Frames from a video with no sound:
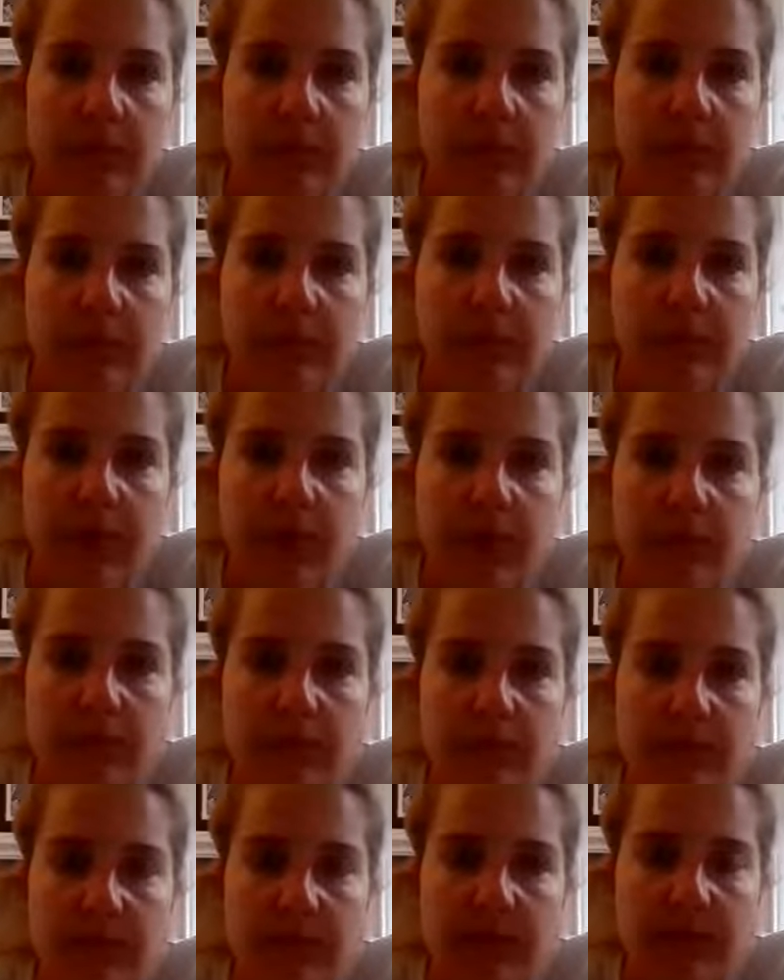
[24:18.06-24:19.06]
From
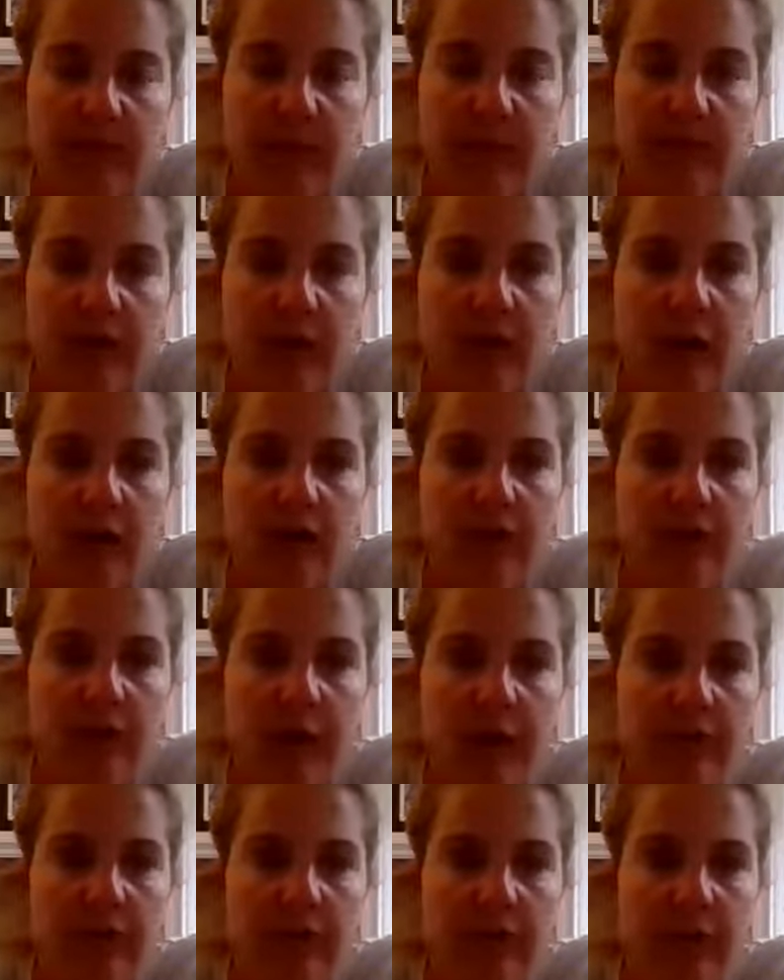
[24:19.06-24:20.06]
downward facing dog,
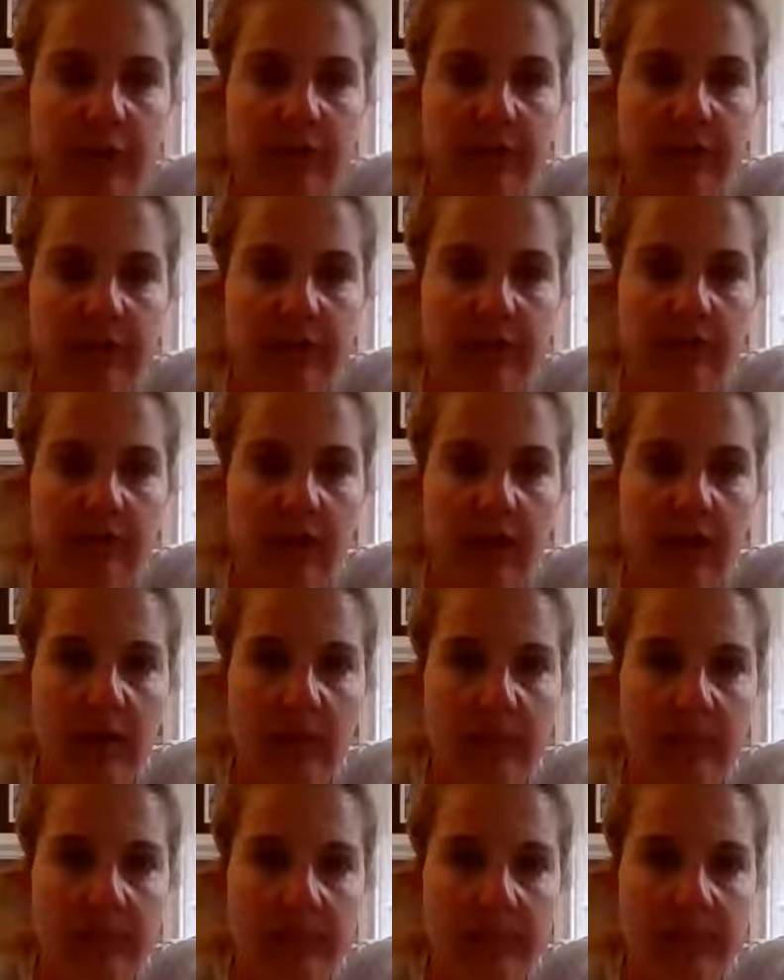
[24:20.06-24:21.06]
left leg lifts
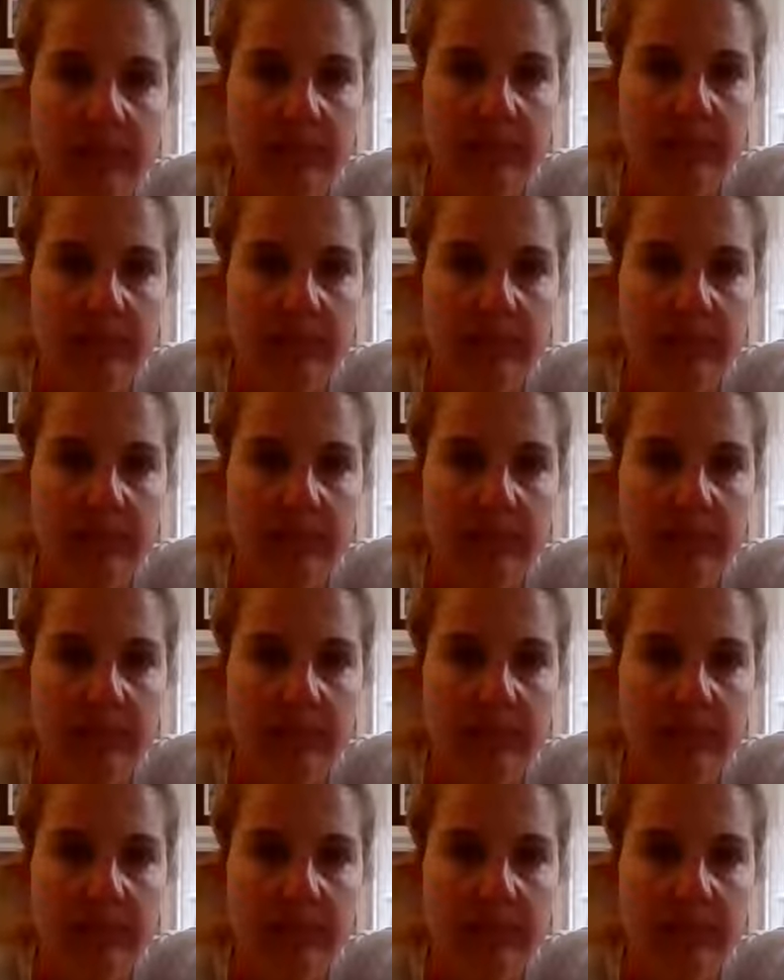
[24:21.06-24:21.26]
up.